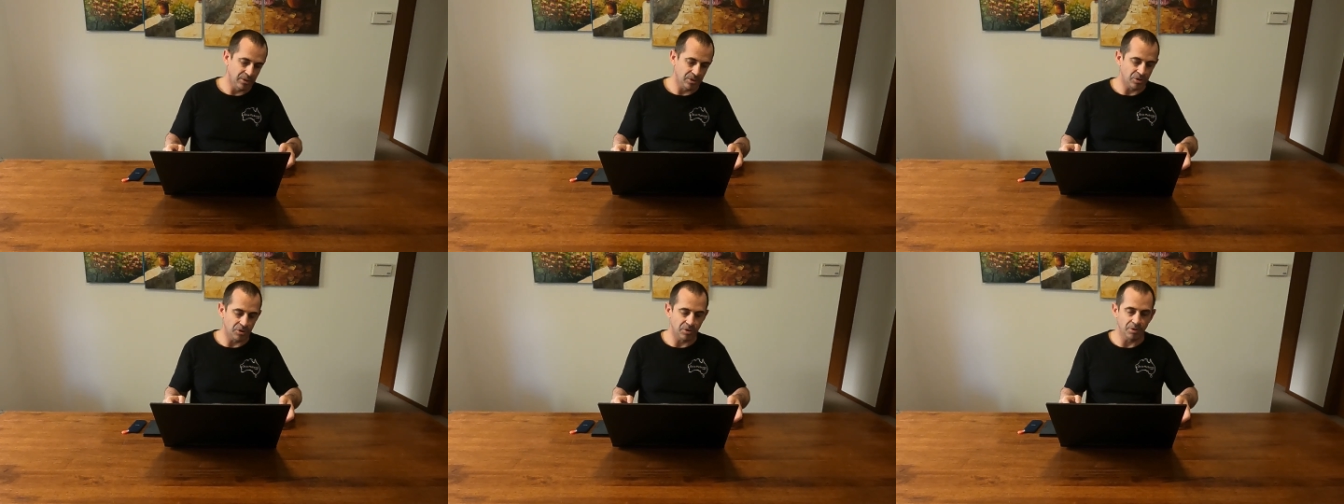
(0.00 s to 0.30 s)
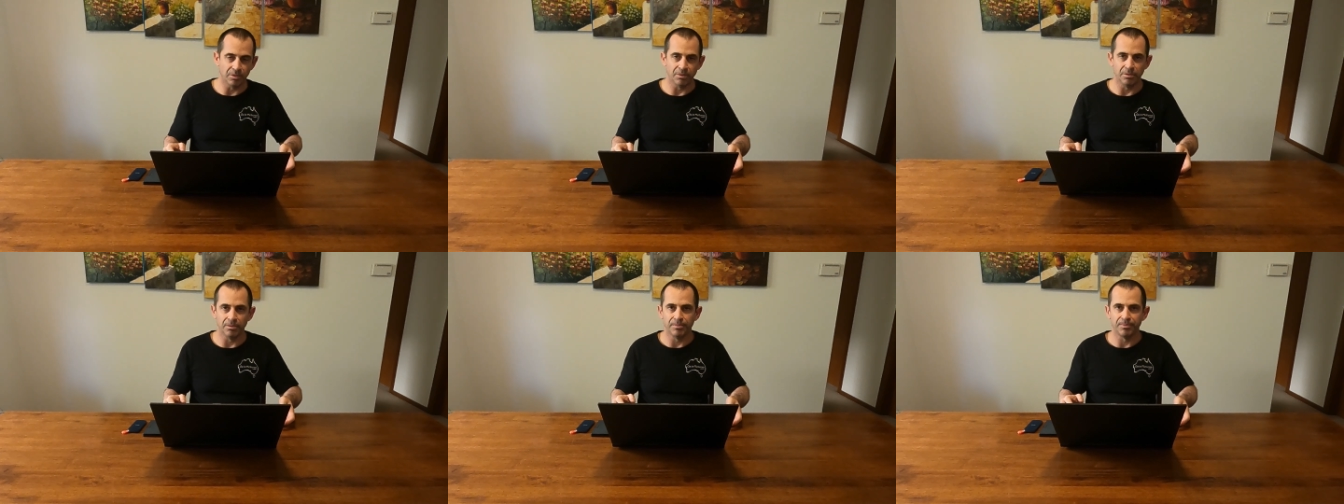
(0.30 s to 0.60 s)

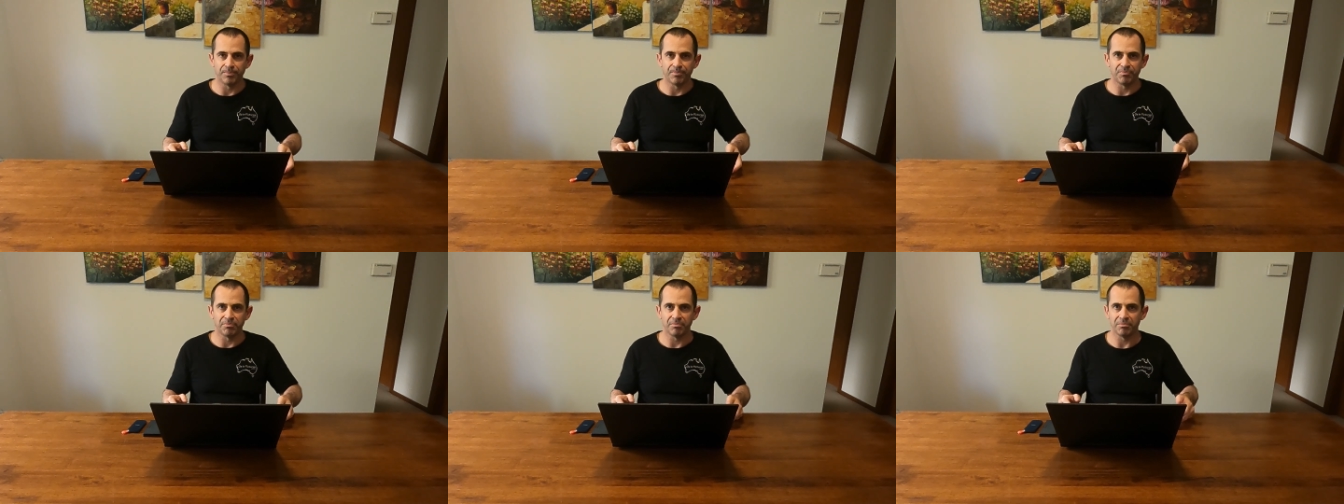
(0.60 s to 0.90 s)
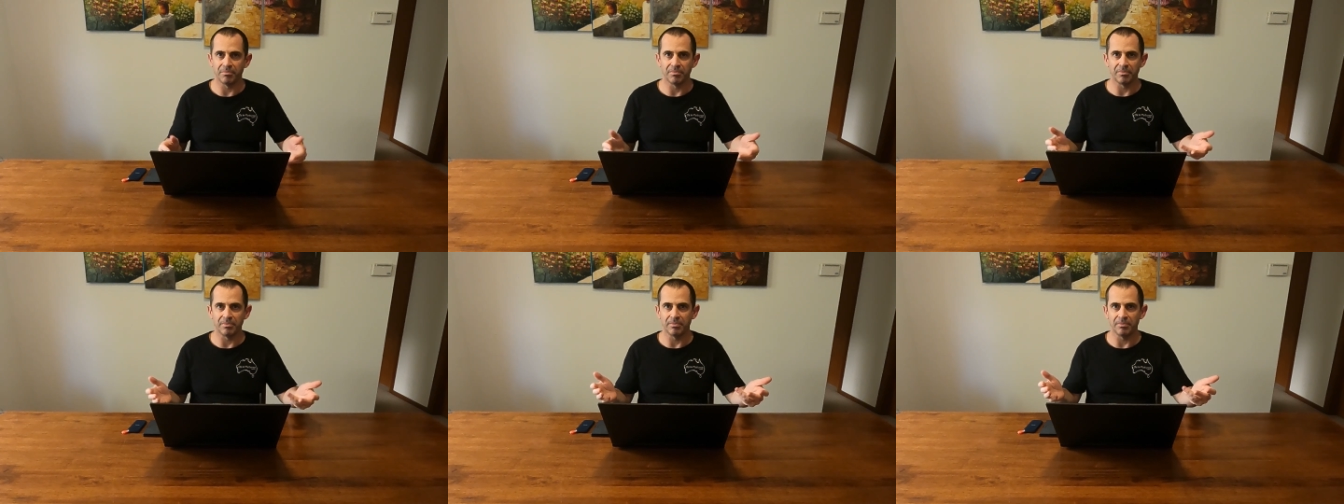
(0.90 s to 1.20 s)
to
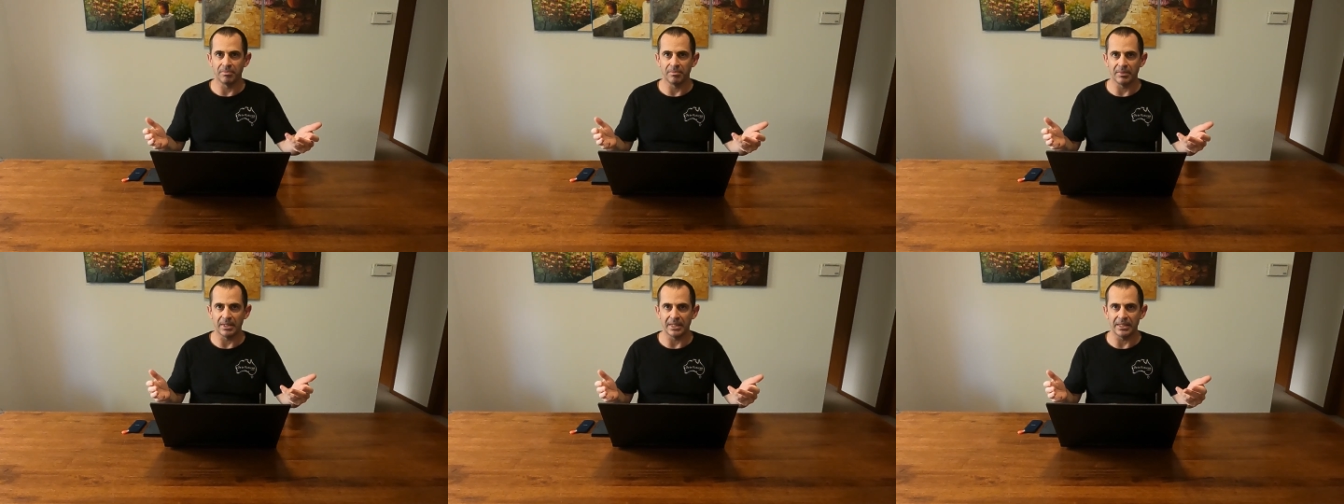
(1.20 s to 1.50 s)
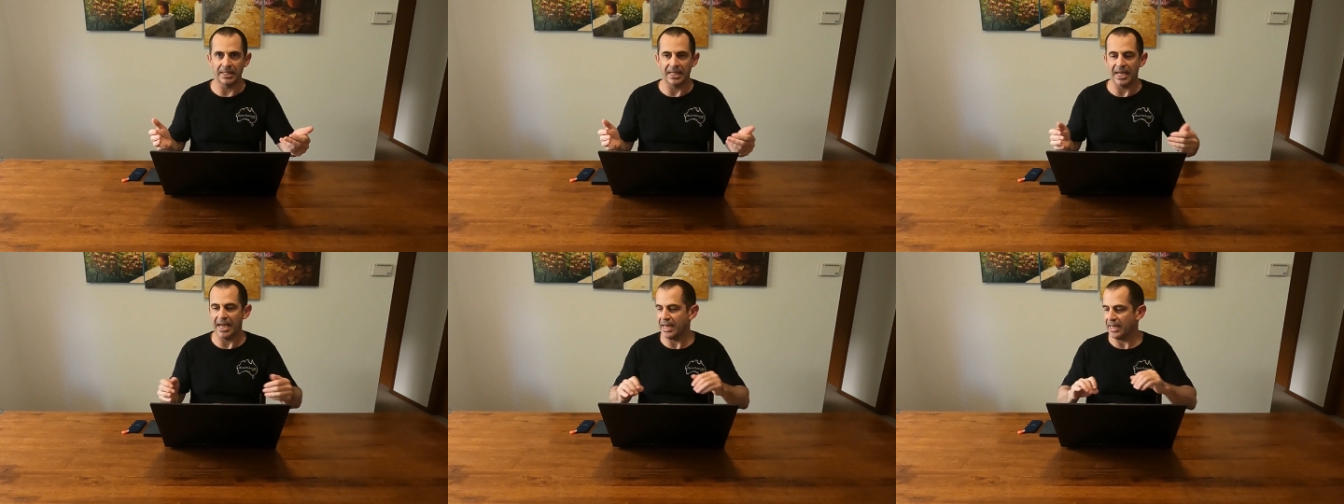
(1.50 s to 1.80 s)

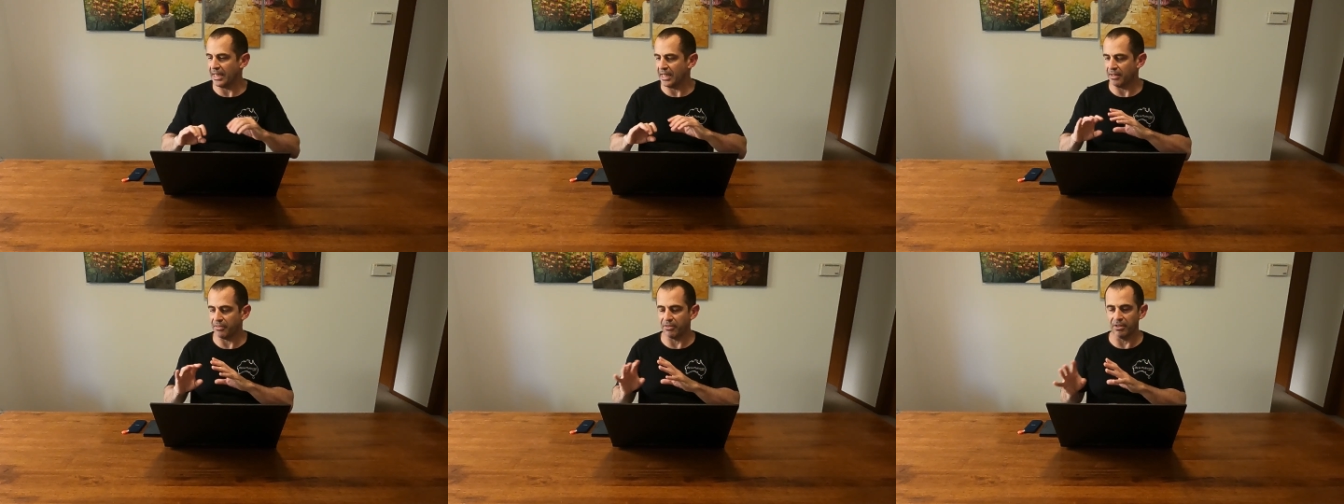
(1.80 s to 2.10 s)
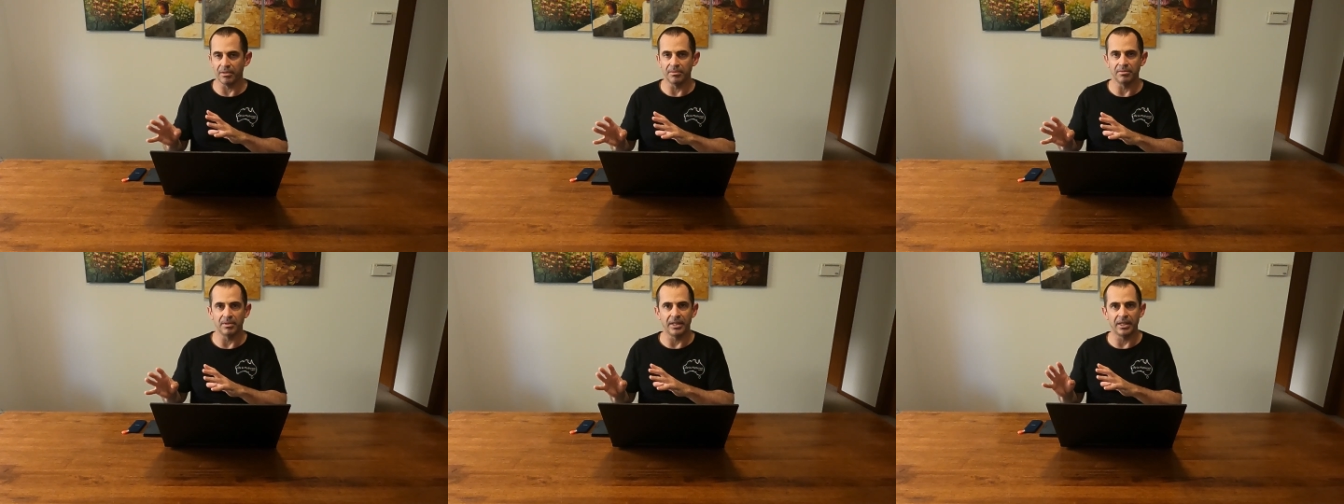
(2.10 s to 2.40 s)
any
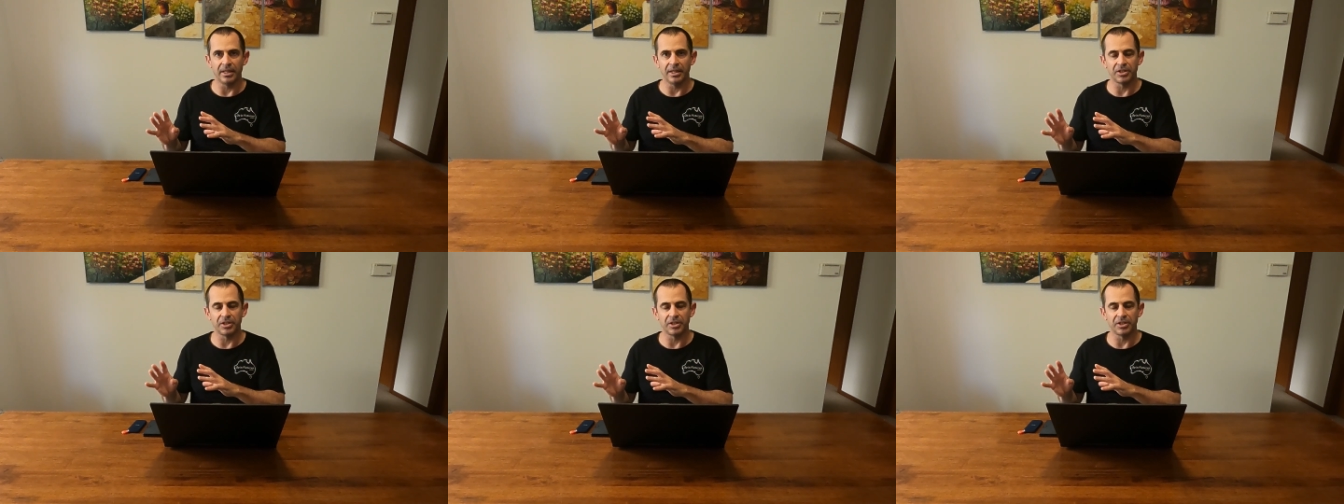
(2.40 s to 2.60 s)
other uh,